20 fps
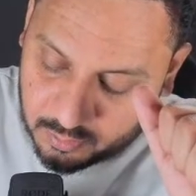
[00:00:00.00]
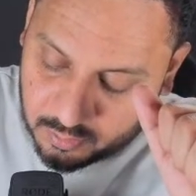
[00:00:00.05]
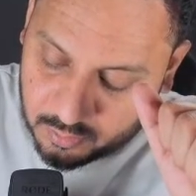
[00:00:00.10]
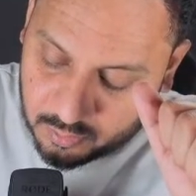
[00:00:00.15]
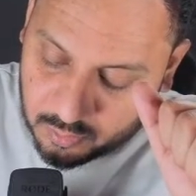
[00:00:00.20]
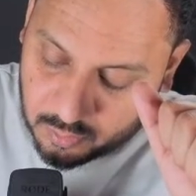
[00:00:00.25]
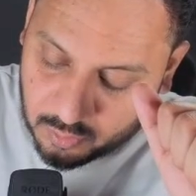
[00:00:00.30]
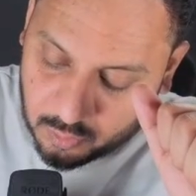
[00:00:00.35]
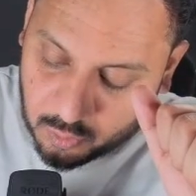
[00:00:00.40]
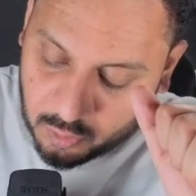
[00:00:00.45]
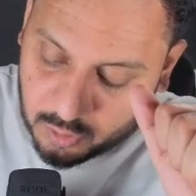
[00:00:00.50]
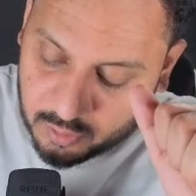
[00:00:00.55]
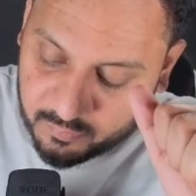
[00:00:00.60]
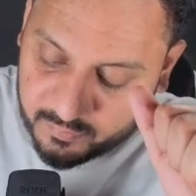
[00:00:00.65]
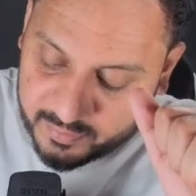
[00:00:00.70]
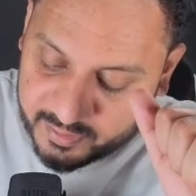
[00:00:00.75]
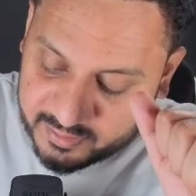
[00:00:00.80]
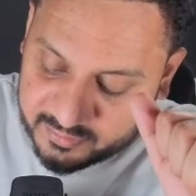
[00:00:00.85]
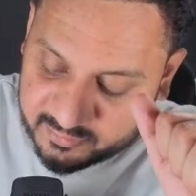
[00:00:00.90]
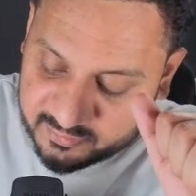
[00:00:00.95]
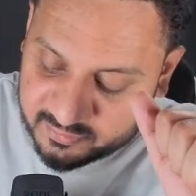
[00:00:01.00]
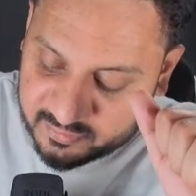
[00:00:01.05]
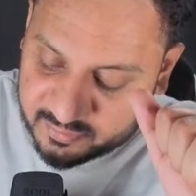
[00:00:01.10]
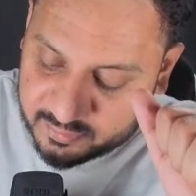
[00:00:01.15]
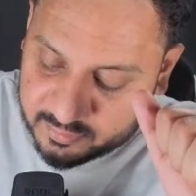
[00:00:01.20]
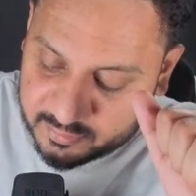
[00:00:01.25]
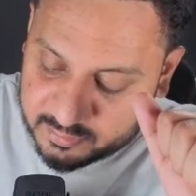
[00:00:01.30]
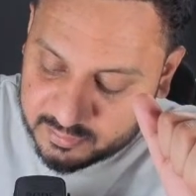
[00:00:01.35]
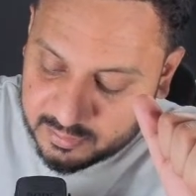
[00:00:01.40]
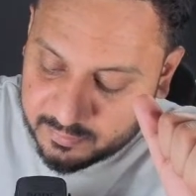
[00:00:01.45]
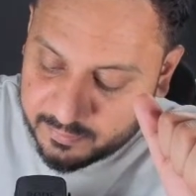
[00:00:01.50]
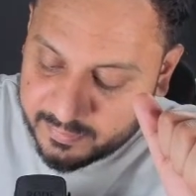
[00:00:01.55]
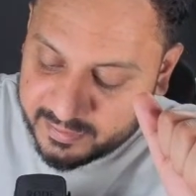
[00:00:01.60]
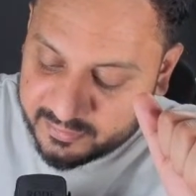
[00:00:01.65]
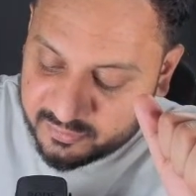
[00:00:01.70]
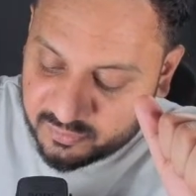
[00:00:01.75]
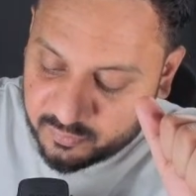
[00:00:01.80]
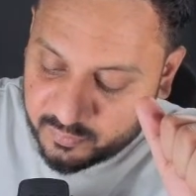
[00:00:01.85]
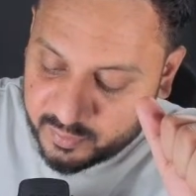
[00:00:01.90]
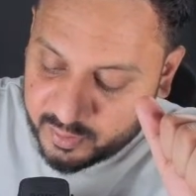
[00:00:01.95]
always the
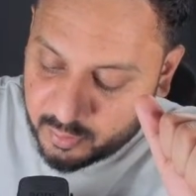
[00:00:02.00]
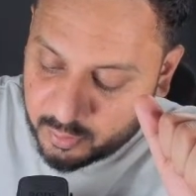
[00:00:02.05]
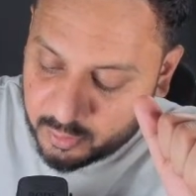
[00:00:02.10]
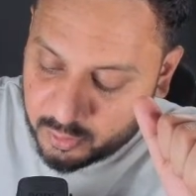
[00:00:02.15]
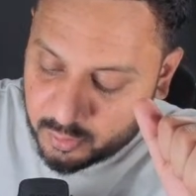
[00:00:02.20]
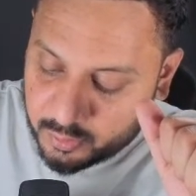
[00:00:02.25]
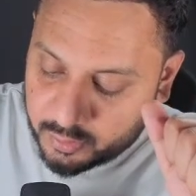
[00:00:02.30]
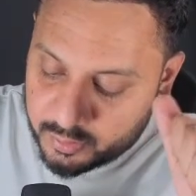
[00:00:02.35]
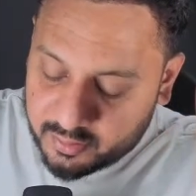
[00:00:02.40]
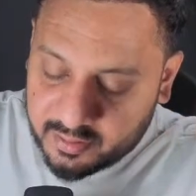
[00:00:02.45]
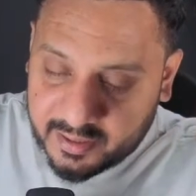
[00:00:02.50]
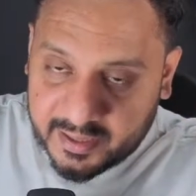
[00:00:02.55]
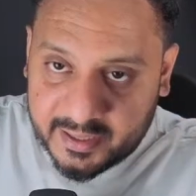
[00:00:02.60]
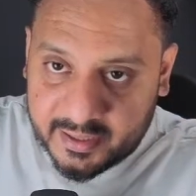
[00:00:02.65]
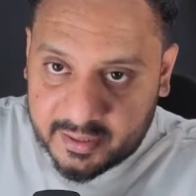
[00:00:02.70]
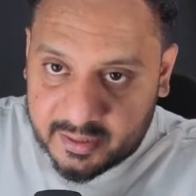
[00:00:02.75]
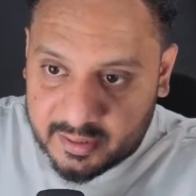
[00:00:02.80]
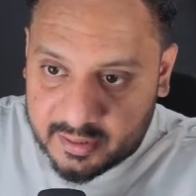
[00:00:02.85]
best way or not, right?